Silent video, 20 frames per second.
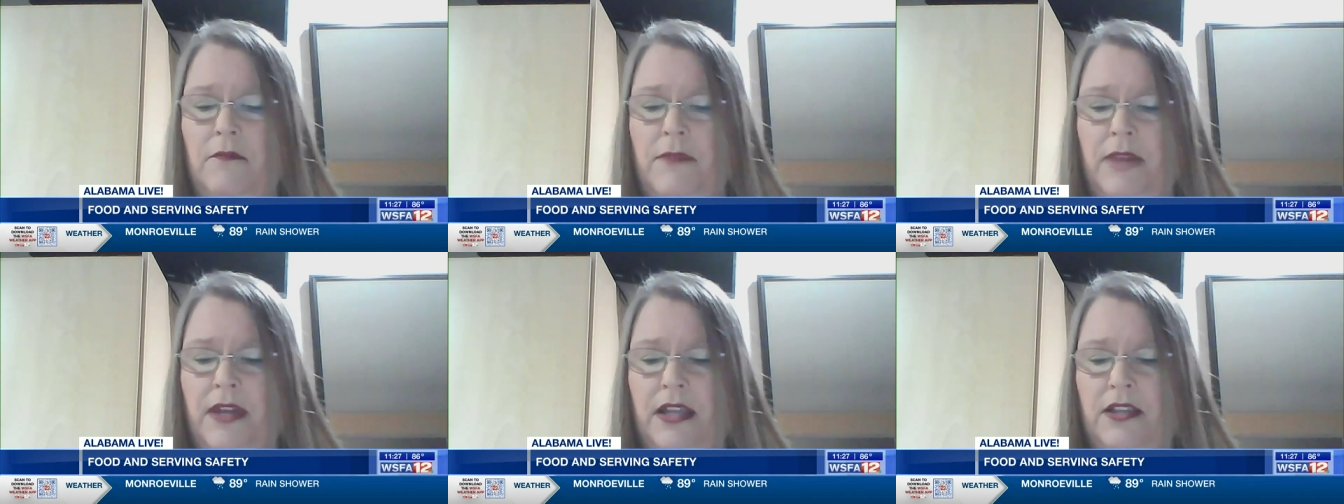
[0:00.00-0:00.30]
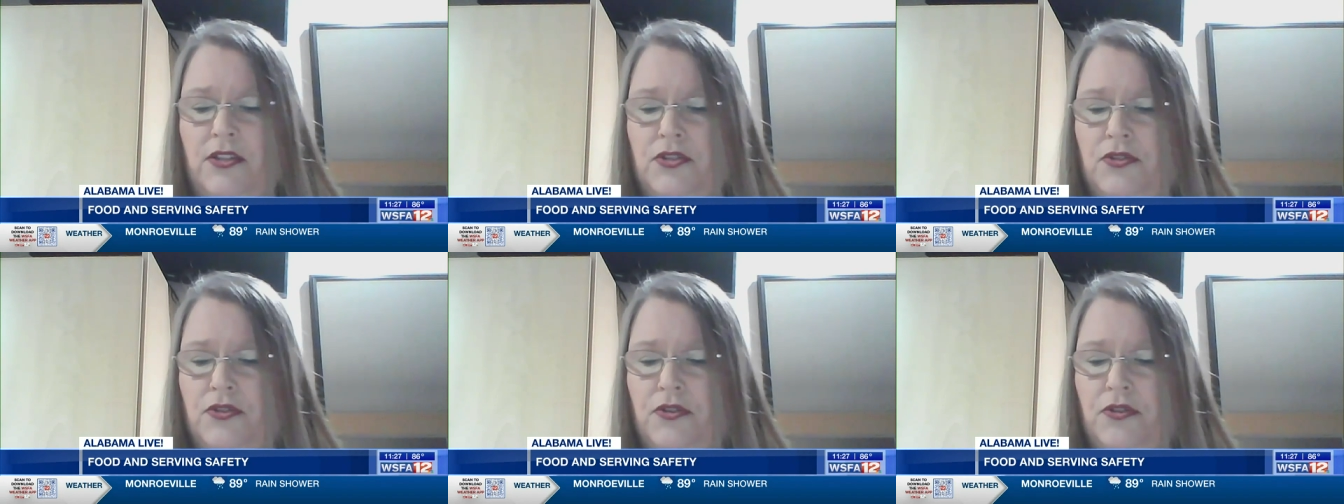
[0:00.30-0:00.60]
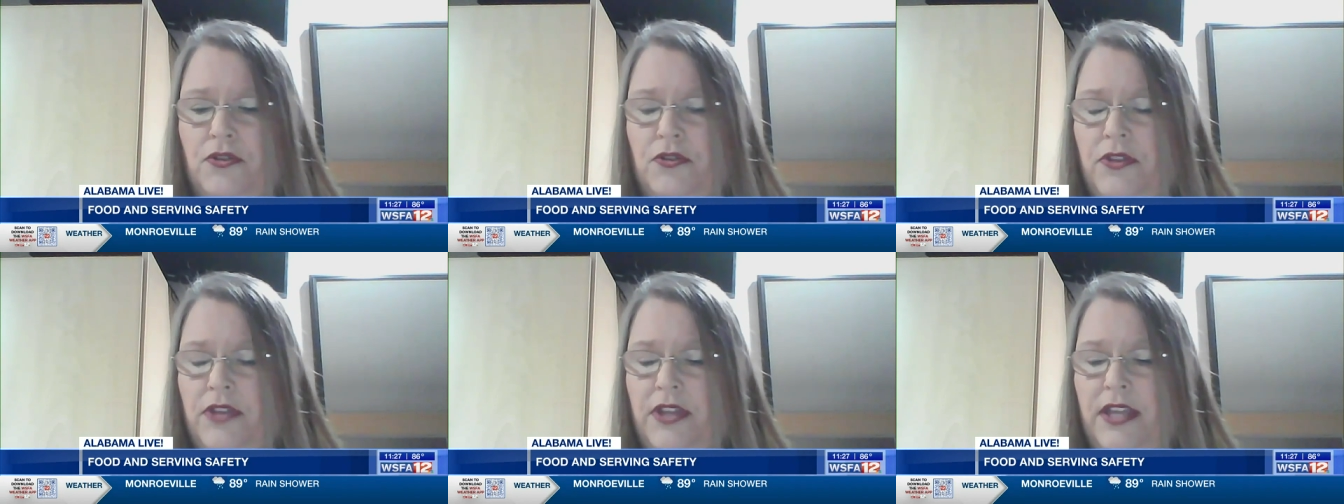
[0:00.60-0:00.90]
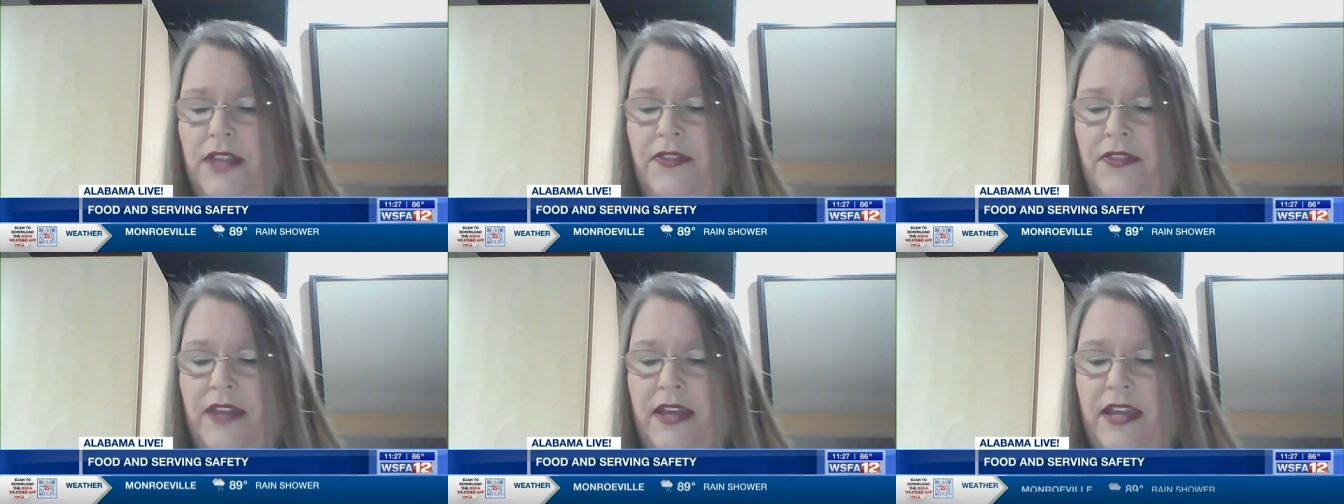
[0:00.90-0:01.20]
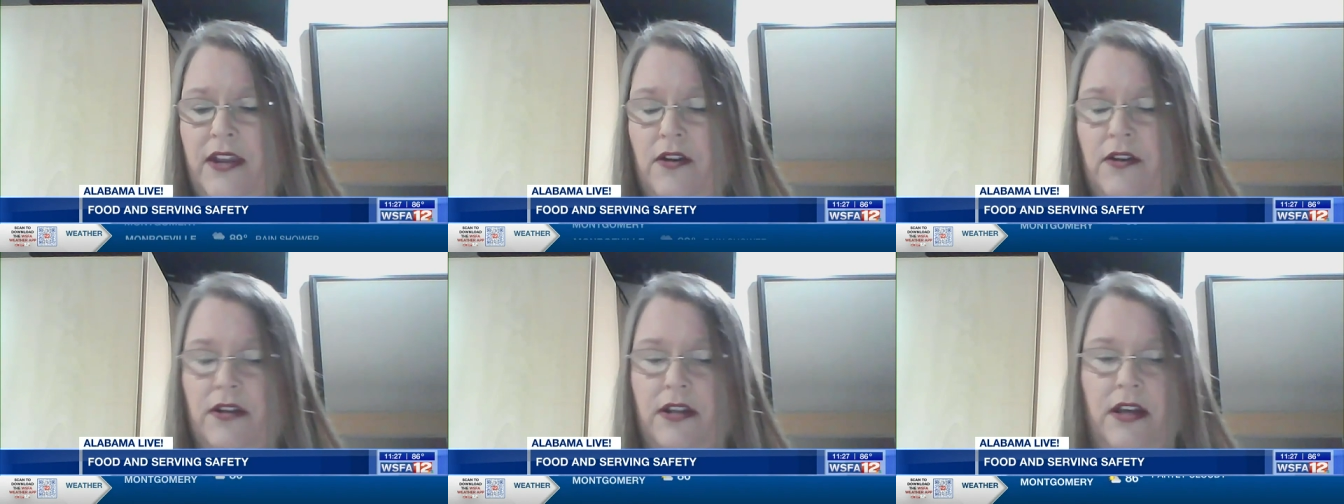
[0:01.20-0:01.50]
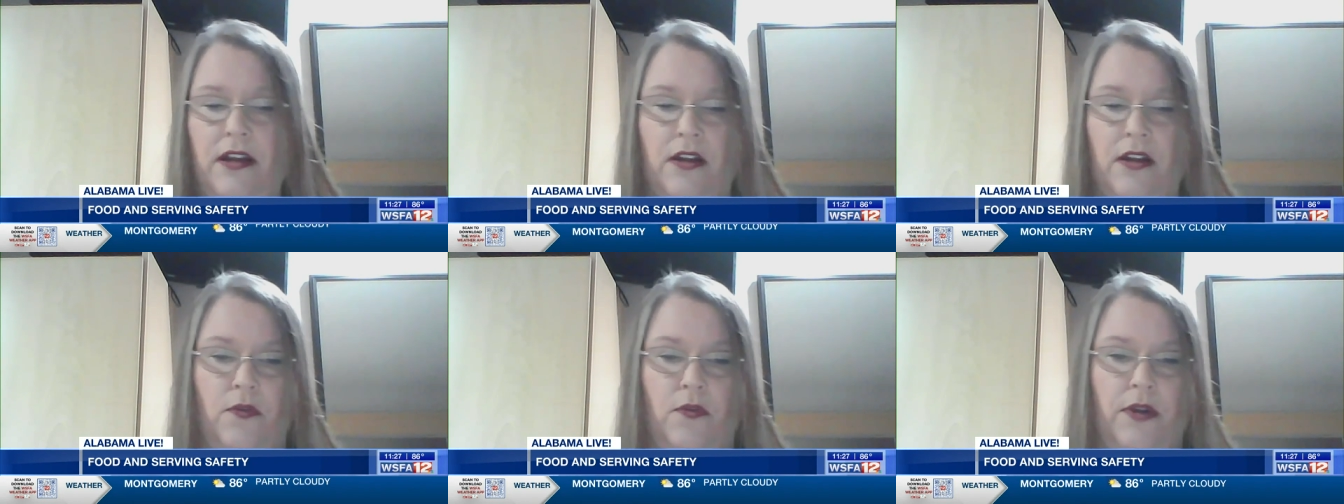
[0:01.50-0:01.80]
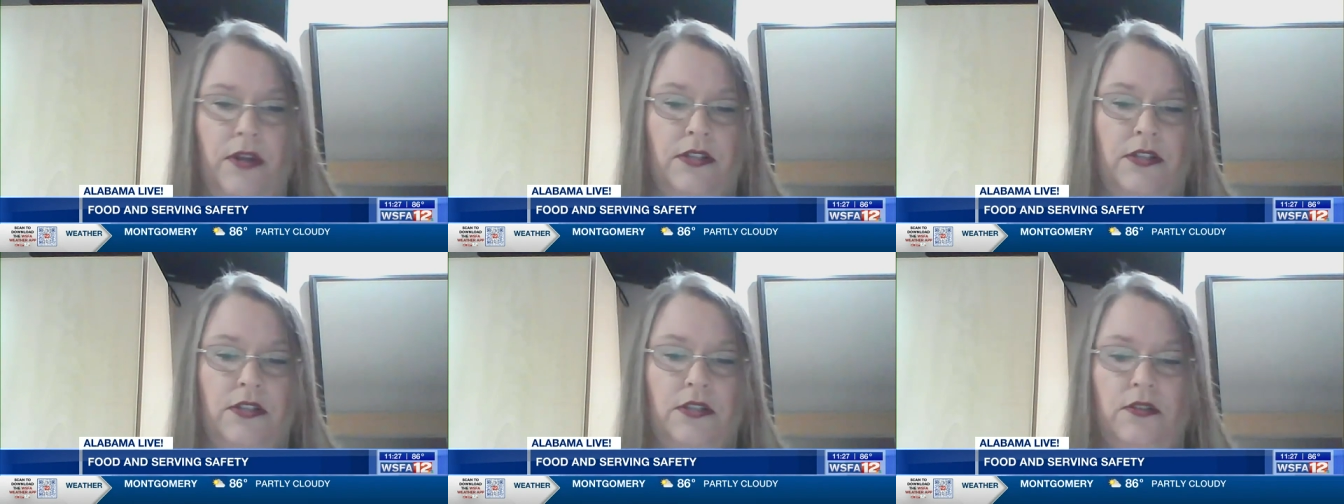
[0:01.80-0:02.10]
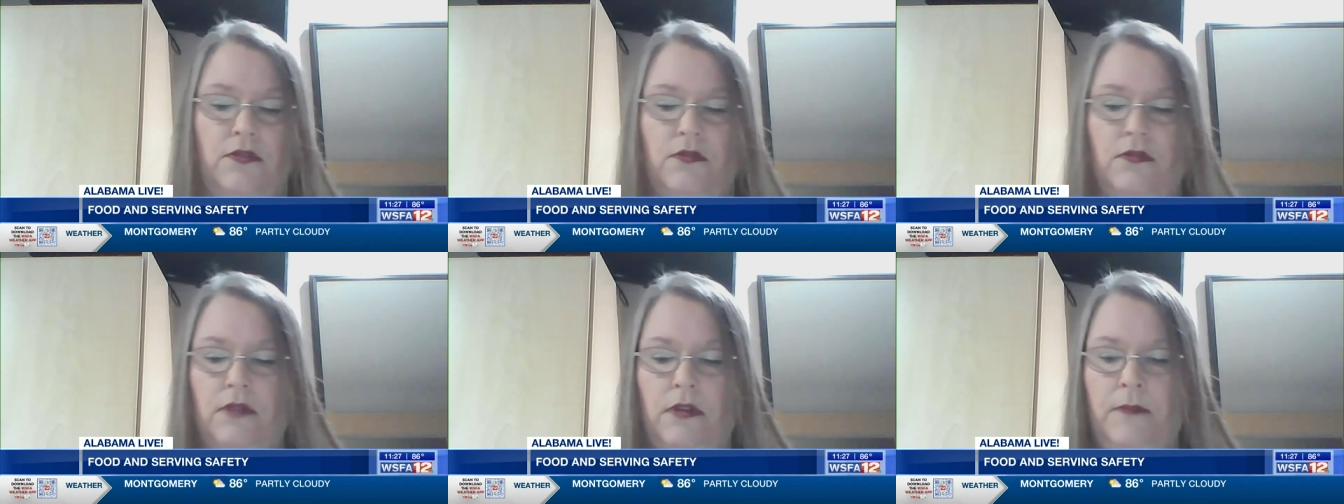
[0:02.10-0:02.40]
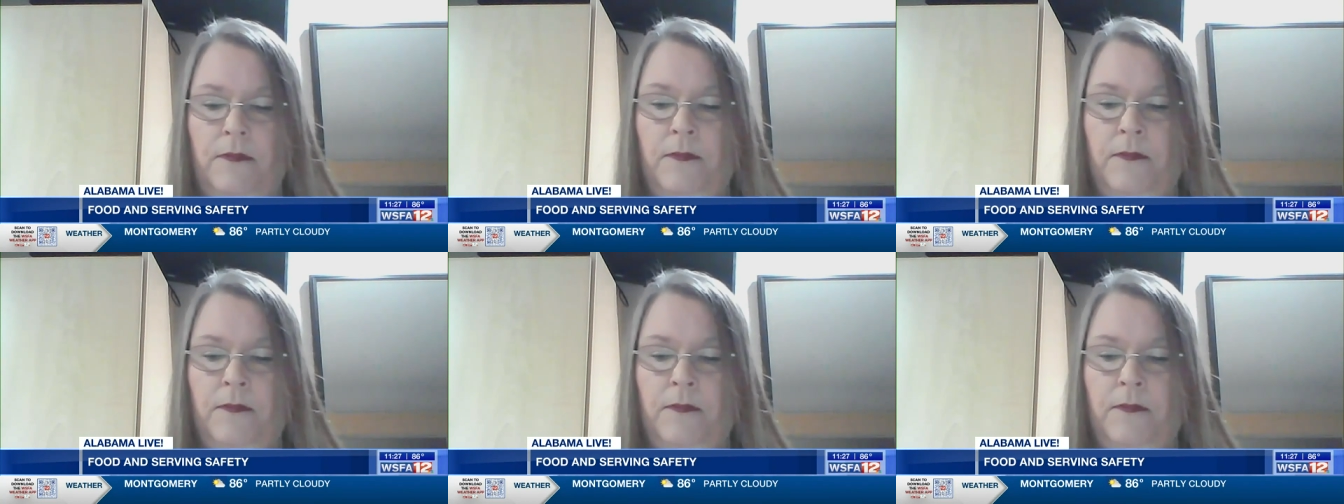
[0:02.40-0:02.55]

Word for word: make sure that they are not going to